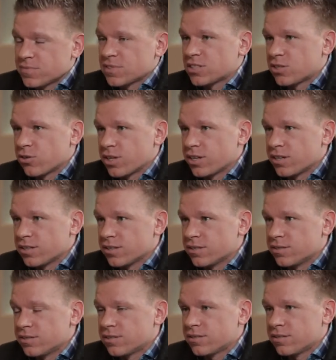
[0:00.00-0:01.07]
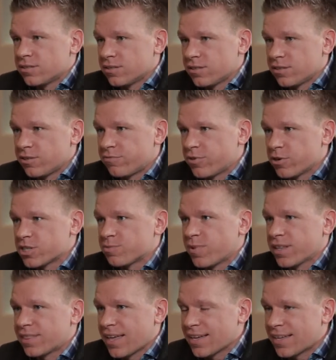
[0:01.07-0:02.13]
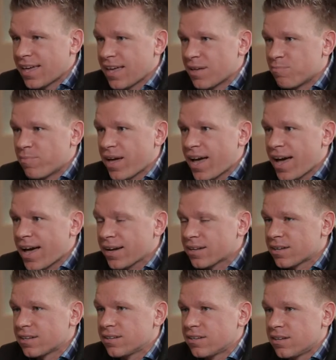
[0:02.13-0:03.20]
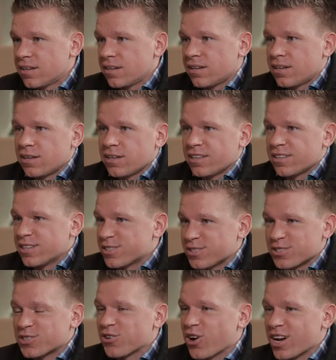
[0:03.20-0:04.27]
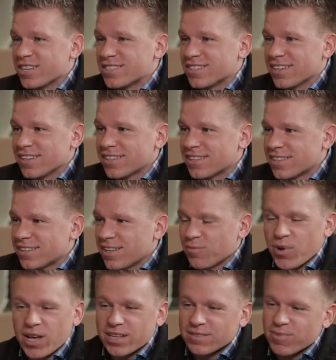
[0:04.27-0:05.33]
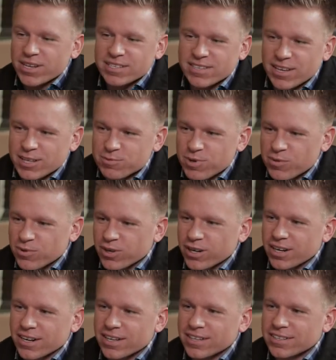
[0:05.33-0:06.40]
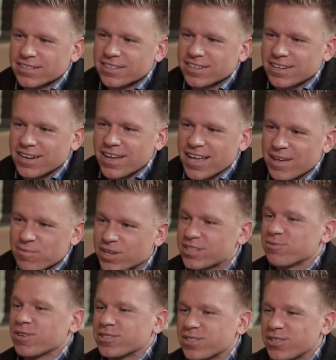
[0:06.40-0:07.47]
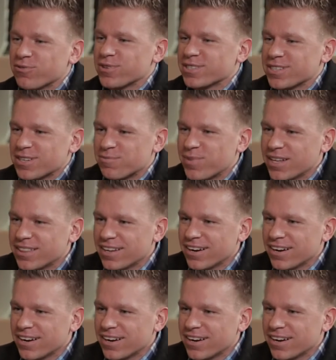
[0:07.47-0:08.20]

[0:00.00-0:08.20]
So the first month I came back, this is crazy. That my salespeople are gonna hate me, especially the ones that have been